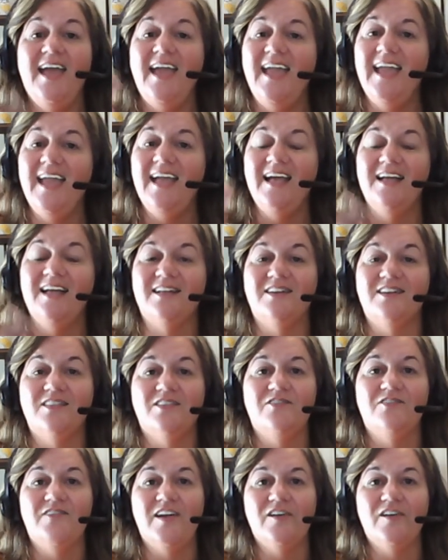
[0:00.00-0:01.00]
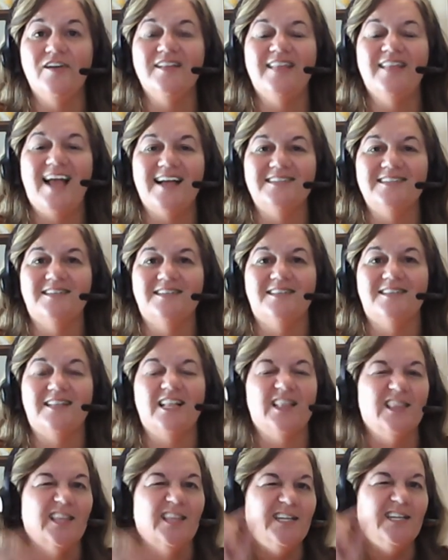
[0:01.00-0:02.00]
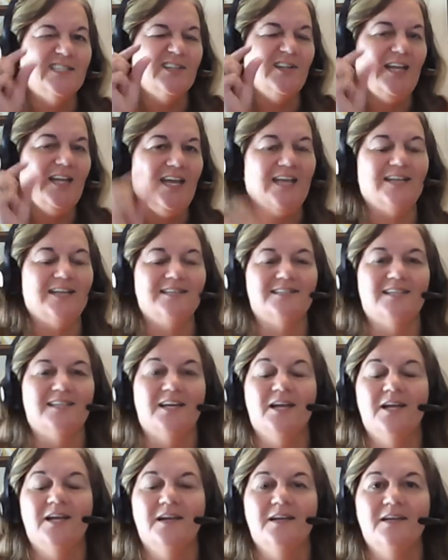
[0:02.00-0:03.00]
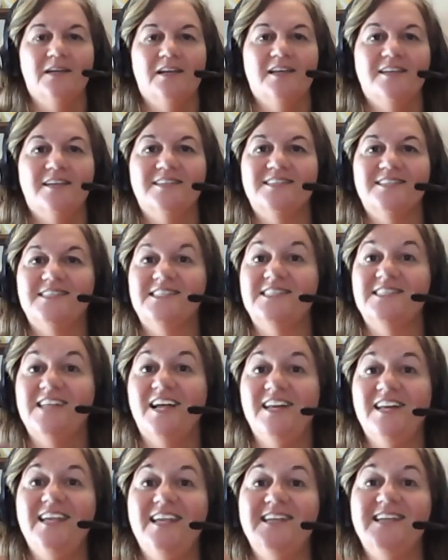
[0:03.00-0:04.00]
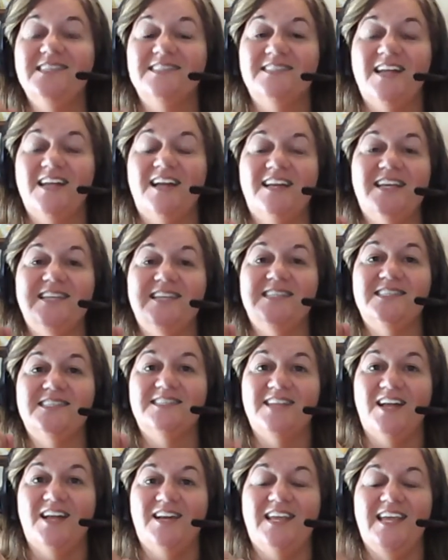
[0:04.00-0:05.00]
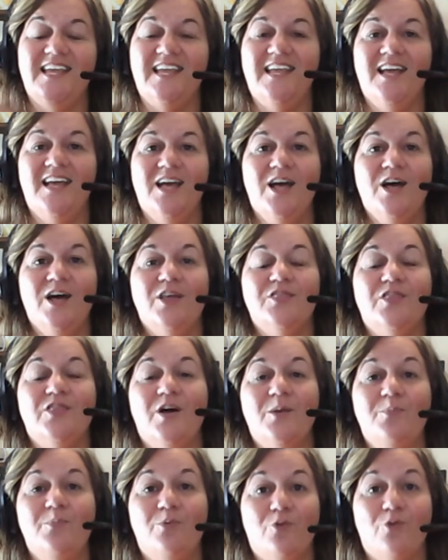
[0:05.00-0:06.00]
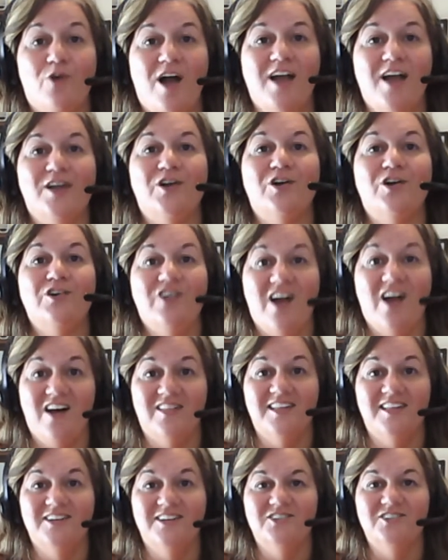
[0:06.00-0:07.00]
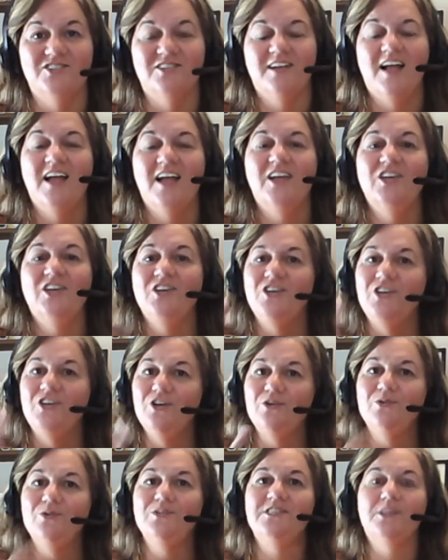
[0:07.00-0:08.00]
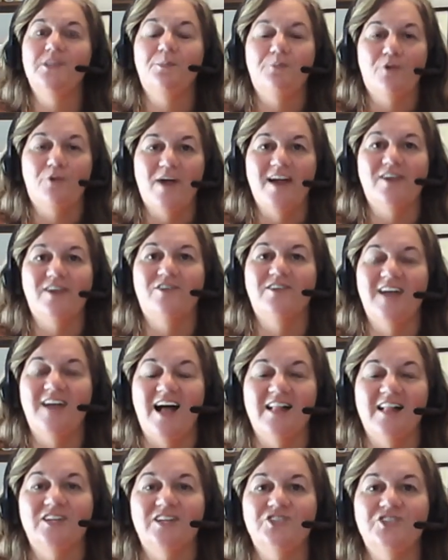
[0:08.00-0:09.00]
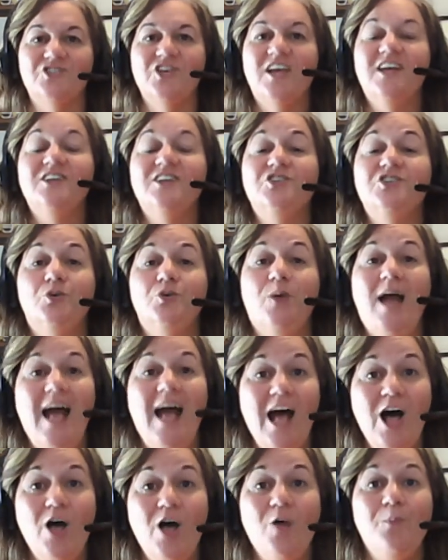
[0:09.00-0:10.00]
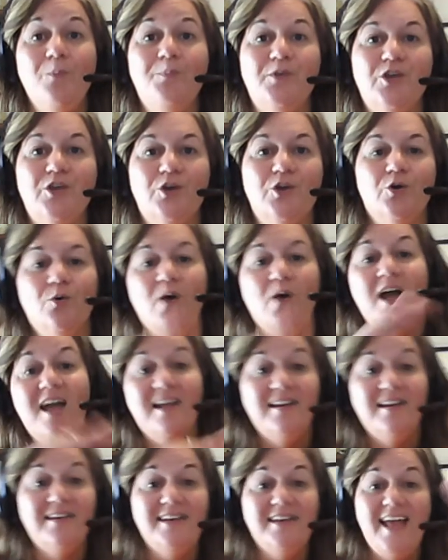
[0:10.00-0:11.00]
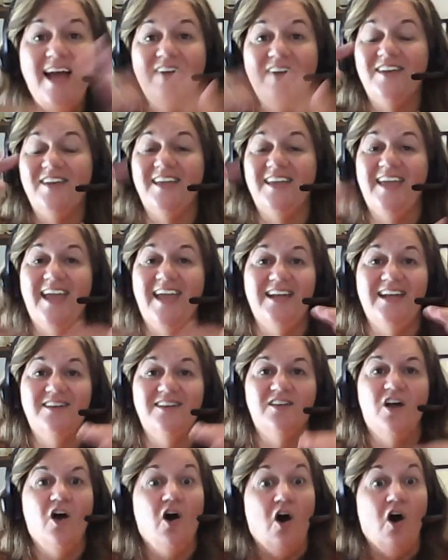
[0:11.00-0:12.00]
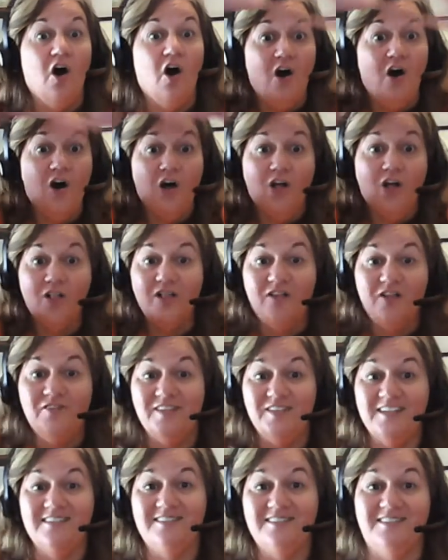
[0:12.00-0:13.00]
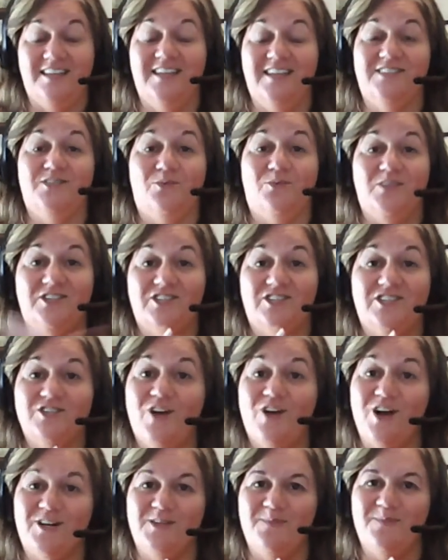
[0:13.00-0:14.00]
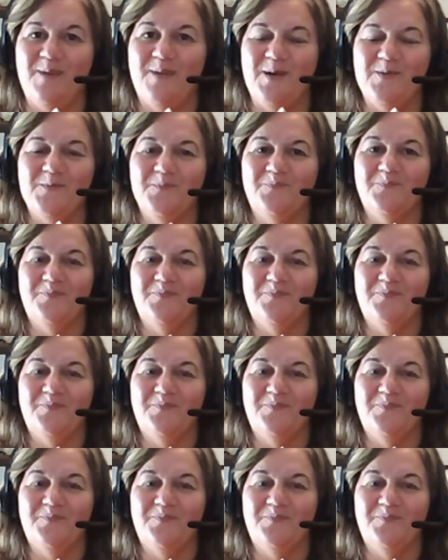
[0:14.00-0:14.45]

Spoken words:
And the very last little hint, study, study, study the prior knowledge. Use the prior knowledge to help you navigate all of these things that we just talked about.